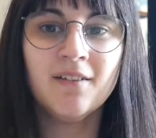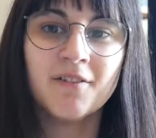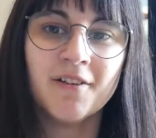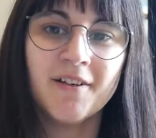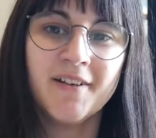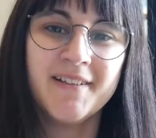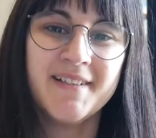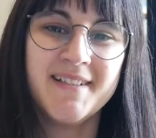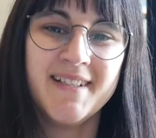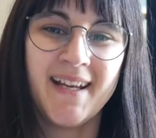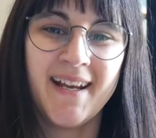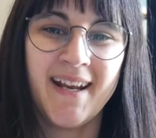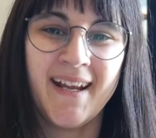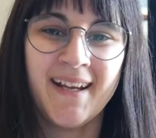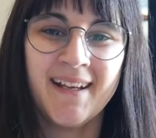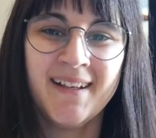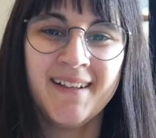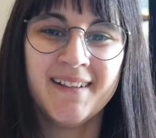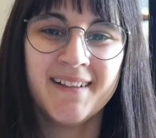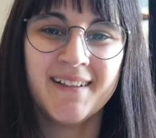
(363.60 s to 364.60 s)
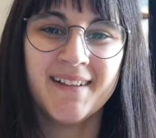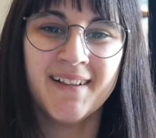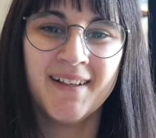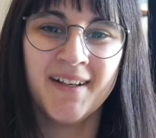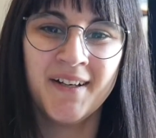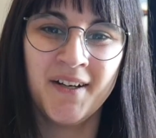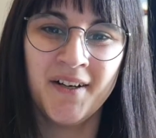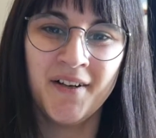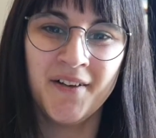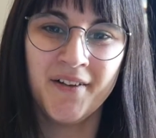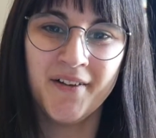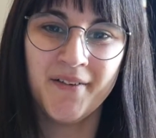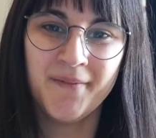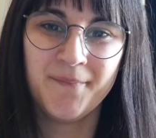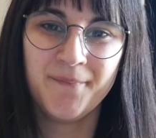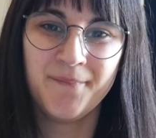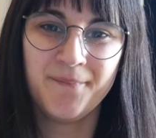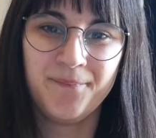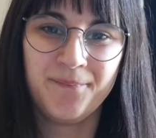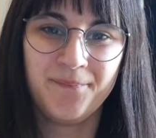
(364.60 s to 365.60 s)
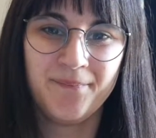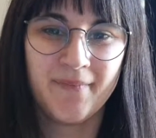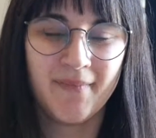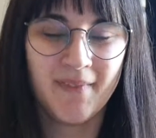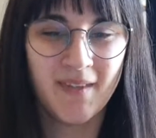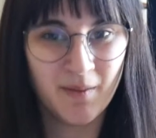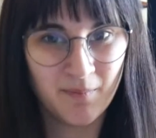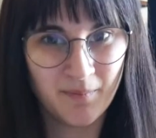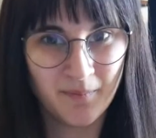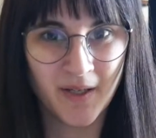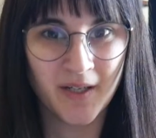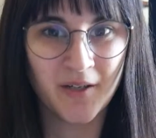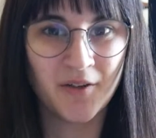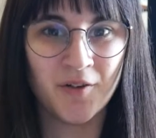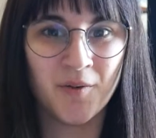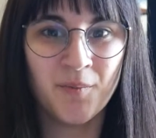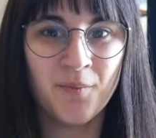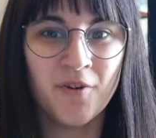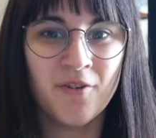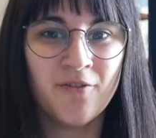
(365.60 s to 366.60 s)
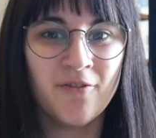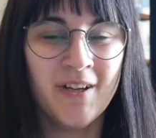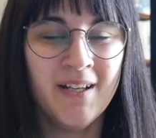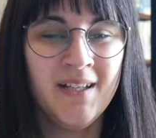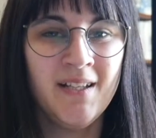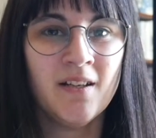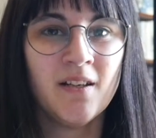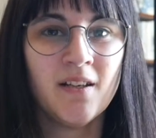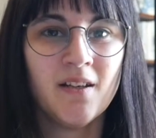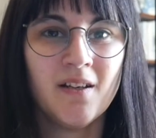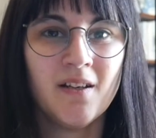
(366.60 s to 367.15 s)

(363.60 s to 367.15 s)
or dating my current boyfriend.